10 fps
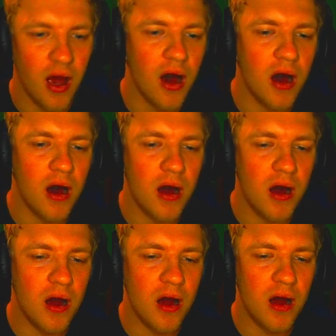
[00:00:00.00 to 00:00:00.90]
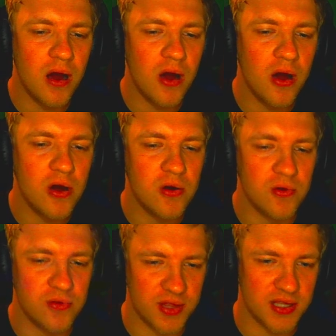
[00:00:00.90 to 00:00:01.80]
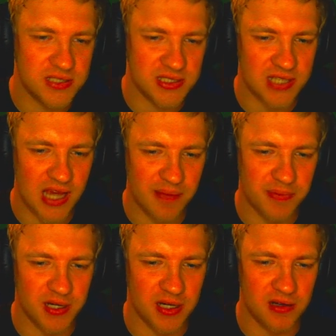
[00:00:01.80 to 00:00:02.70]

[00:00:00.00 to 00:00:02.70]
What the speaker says: Oh, this is happening.